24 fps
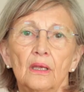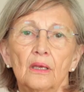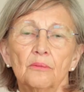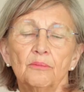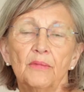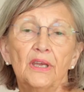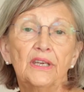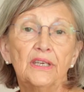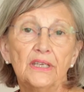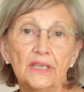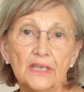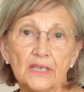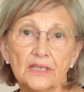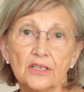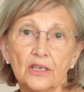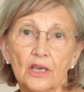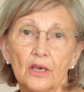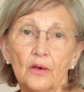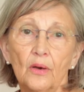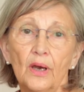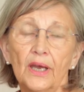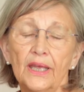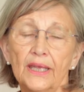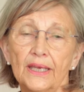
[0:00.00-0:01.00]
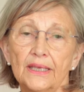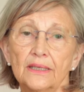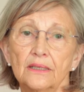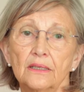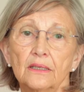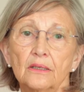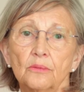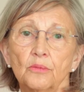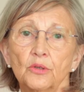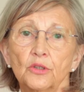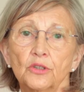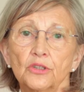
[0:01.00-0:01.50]
Many years ago I had
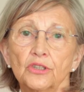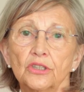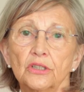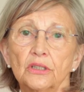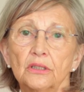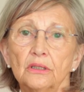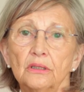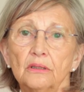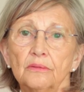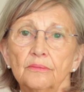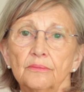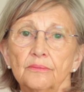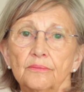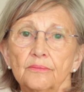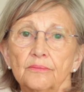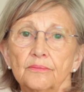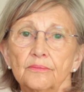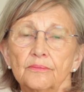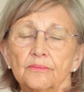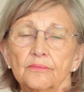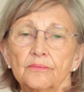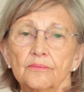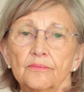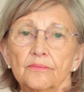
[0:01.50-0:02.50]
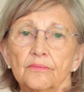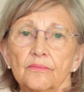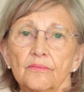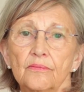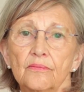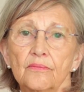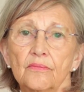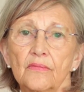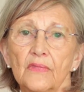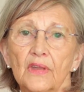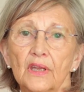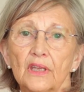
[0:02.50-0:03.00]
an abortion.
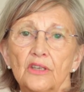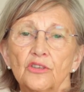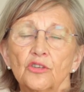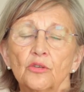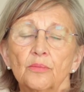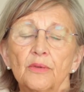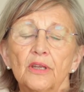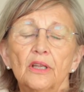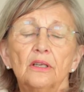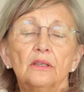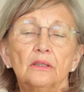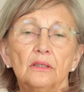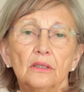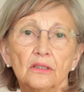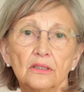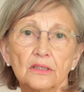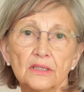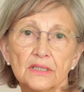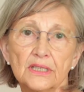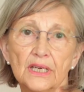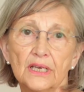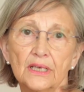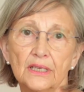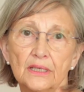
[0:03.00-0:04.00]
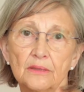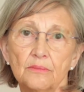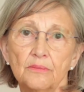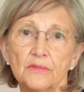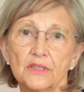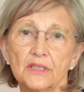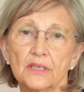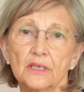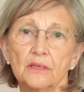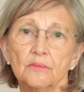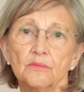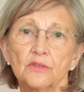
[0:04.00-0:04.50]
It took me a long time
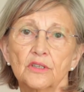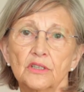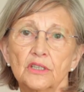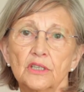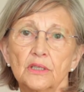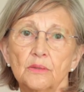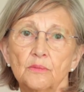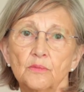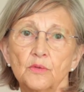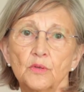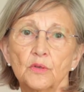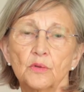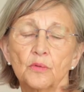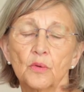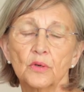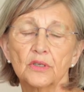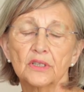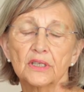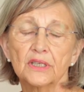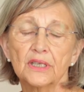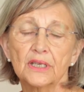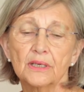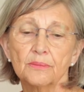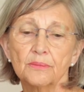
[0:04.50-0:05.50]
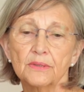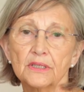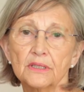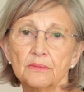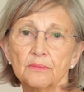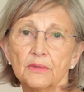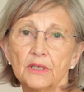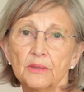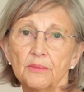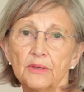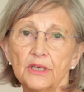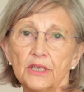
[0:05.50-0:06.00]
to come to terms with what had happened to
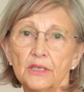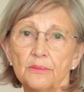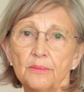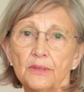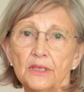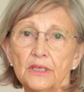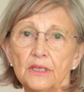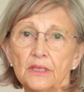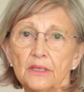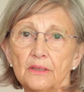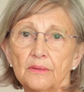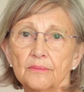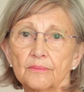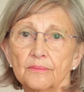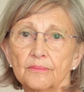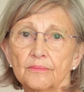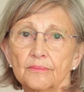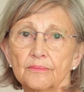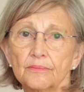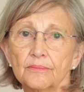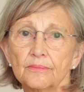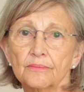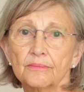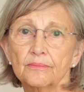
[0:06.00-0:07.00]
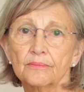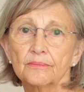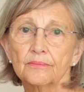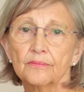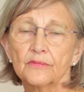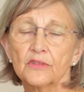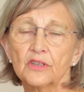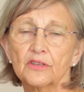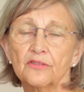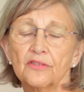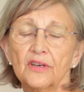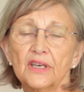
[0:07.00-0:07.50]
my baby,
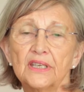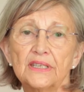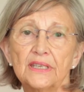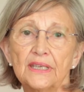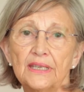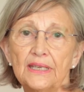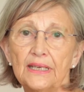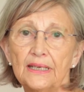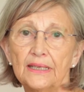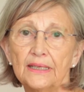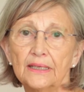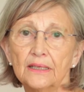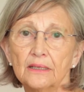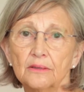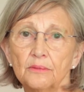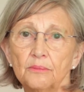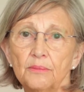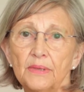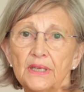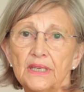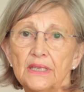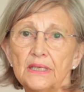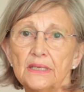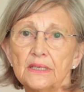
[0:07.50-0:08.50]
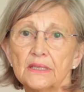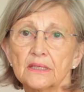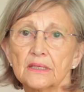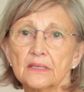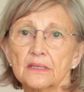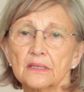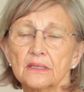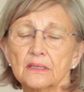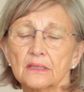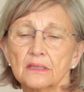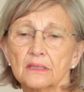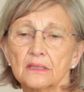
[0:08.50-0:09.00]
to find healing and peace.